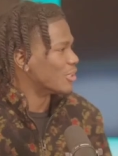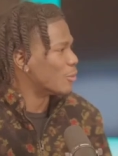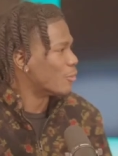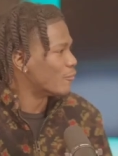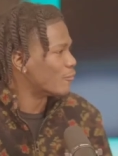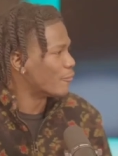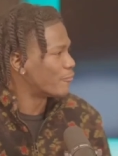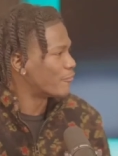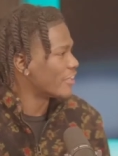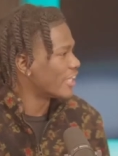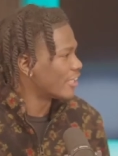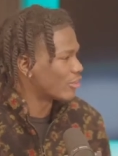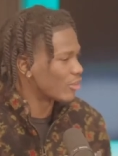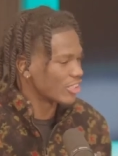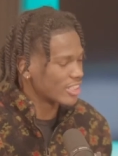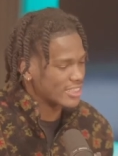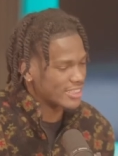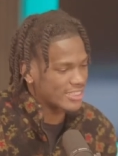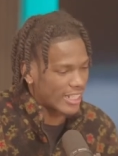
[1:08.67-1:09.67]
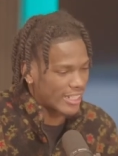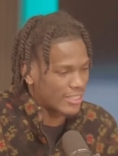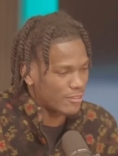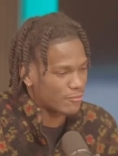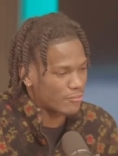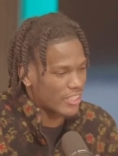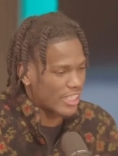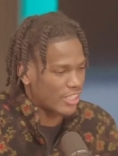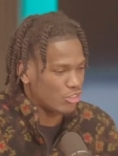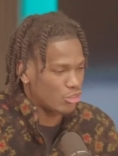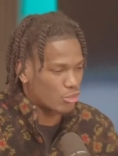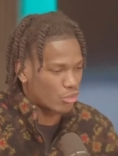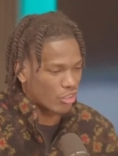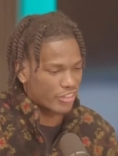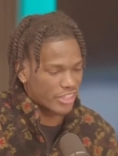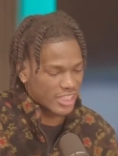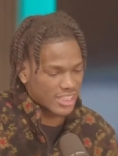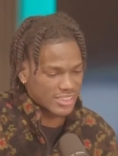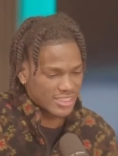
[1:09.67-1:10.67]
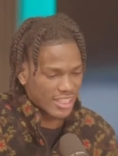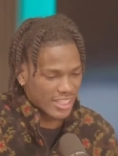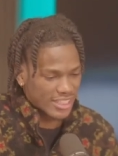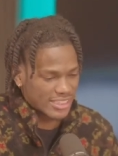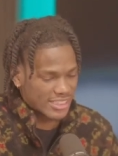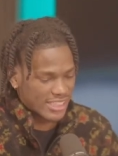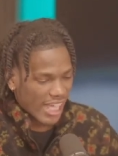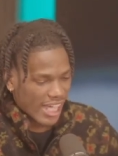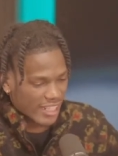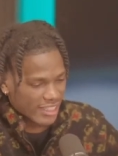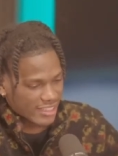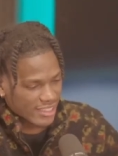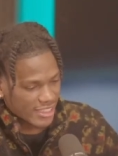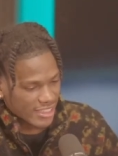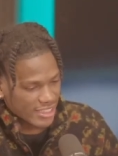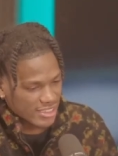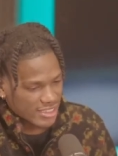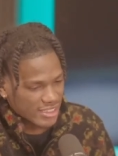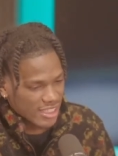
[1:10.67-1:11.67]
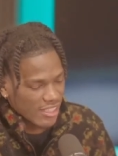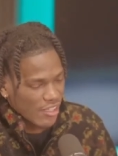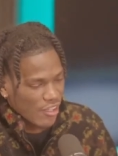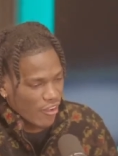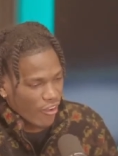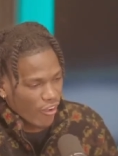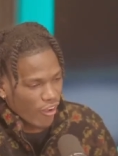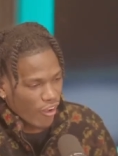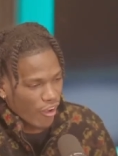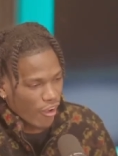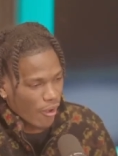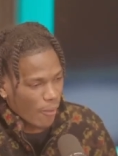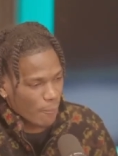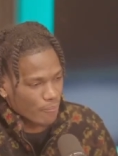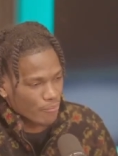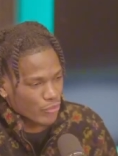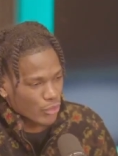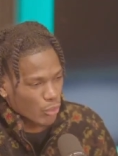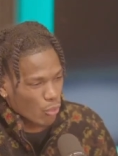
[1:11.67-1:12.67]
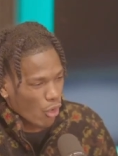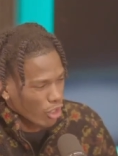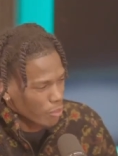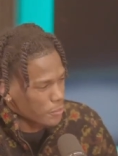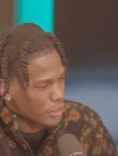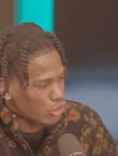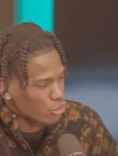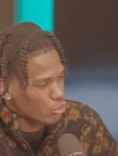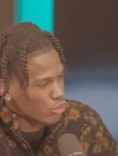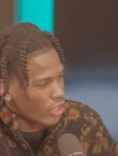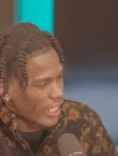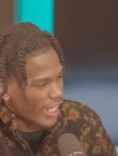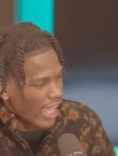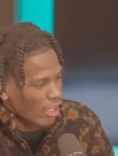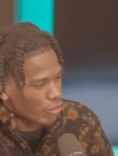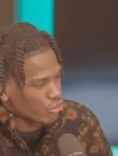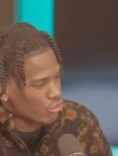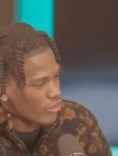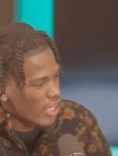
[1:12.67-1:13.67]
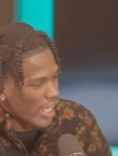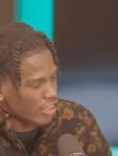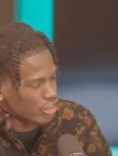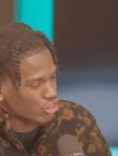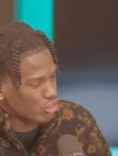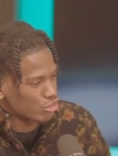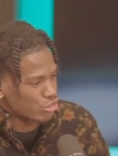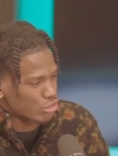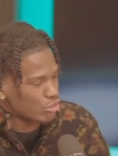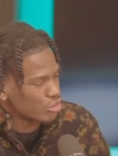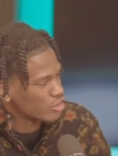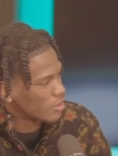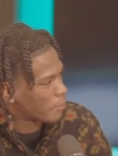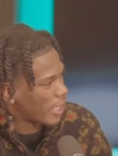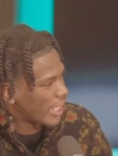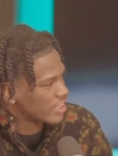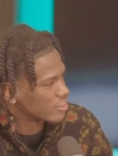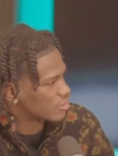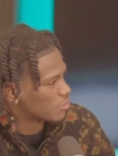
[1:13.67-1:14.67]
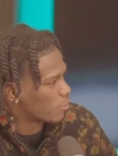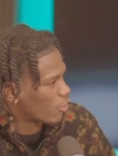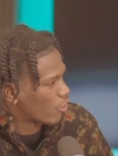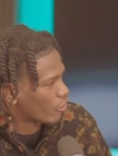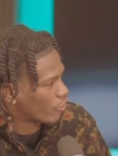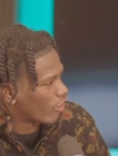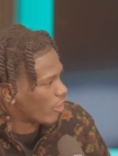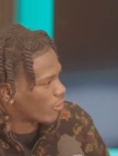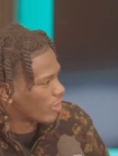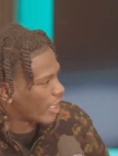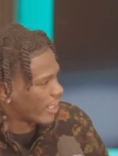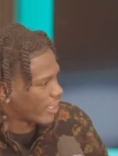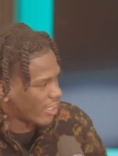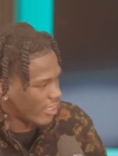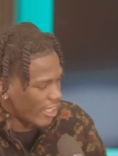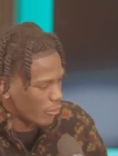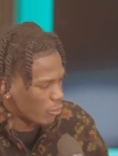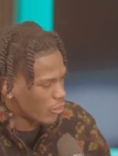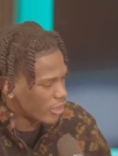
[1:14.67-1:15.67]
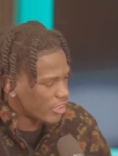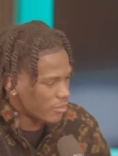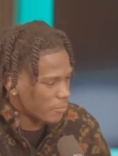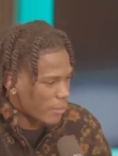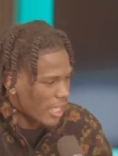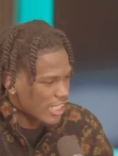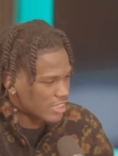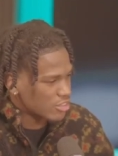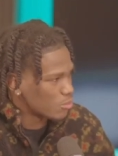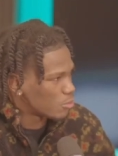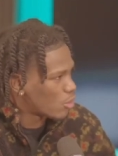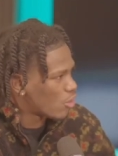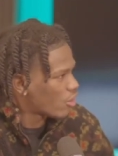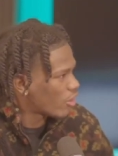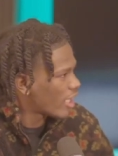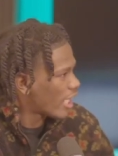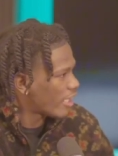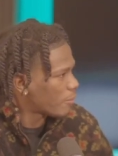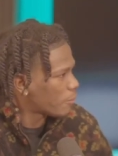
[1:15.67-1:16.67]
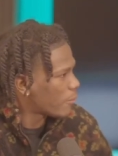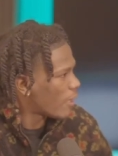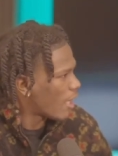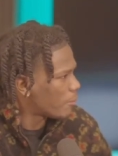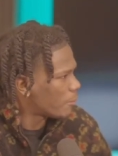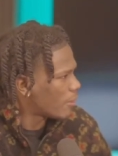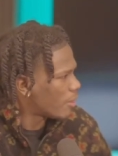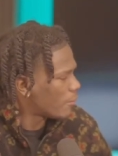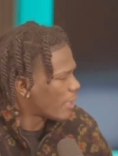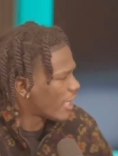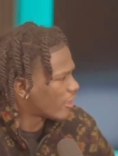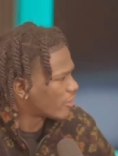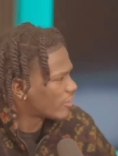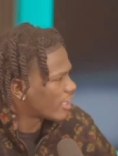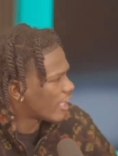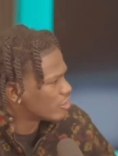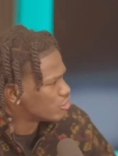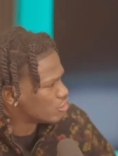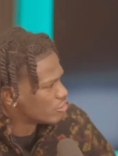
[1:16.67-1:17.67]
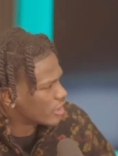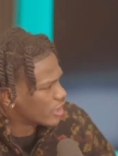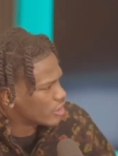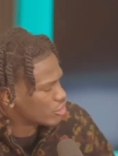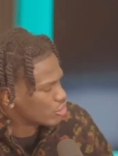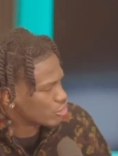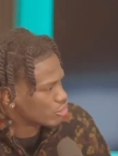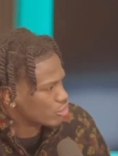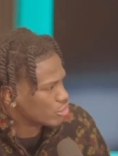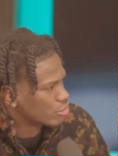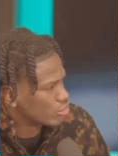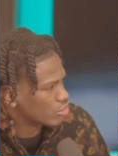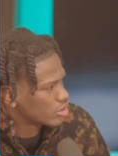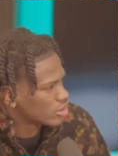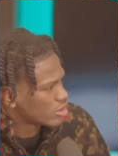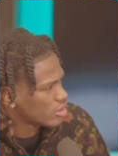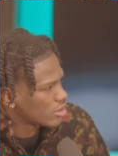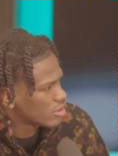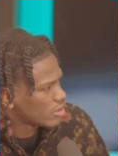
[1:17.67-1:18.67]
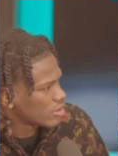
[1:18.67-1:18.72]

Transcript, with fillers: a Louisville fan or a Kentucky fan. No. You're on the Kentucky side of things. Um, walk me through like how you got introduced to basketball though. Like, like where did basketball kind of pop up? How did how did you get introduced?